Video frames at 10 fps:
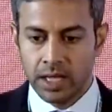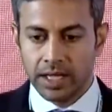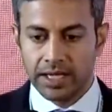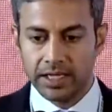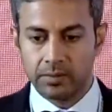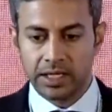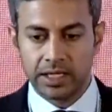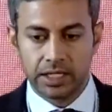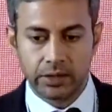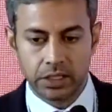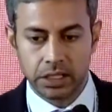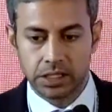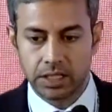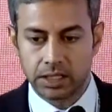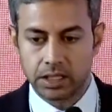Indian medical devices
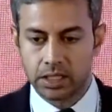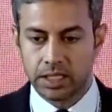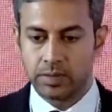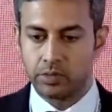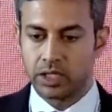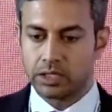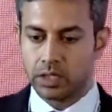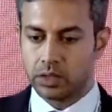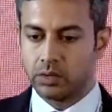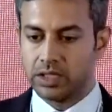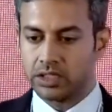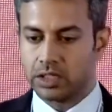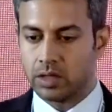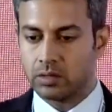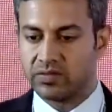sector is again projected to reach
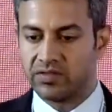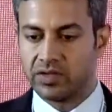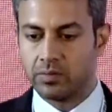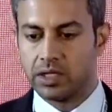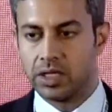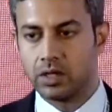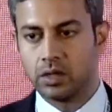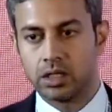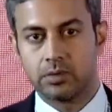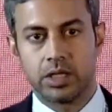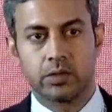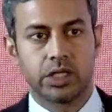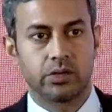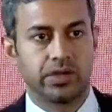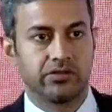around $50 billion by
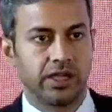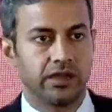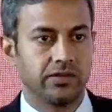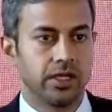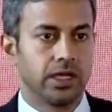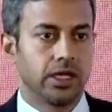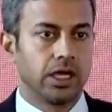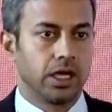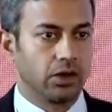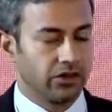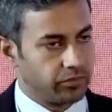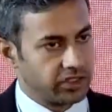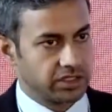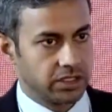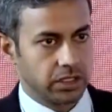2025. A lot of
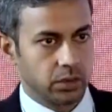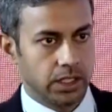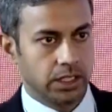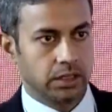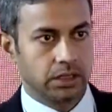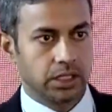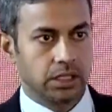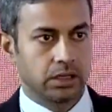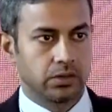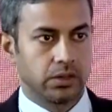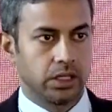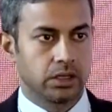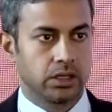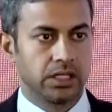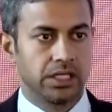precision tooling
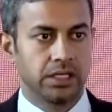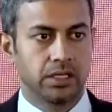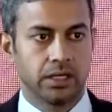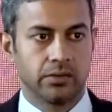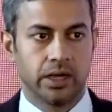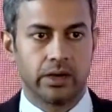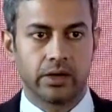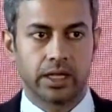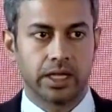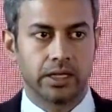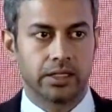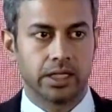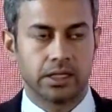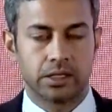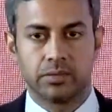is the need, where again
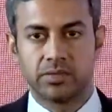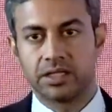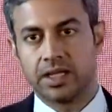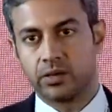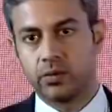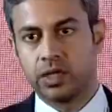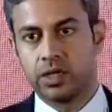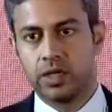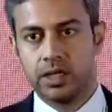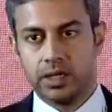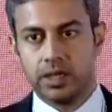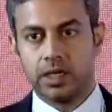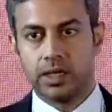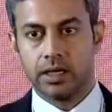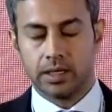that is something that will
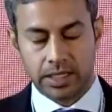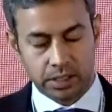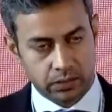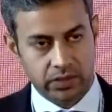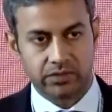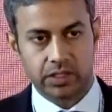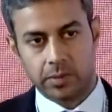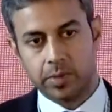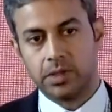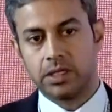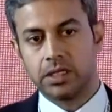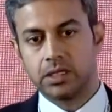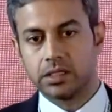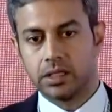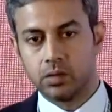that is one of the capabilities
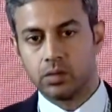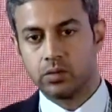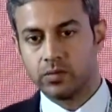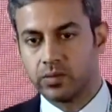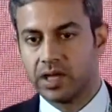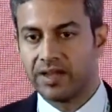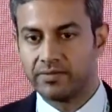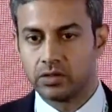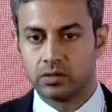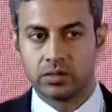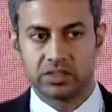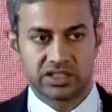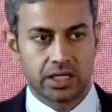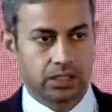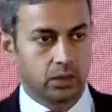that the tool rooms will have to
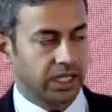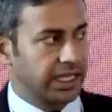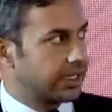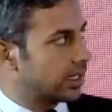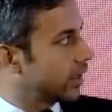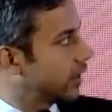start looking at.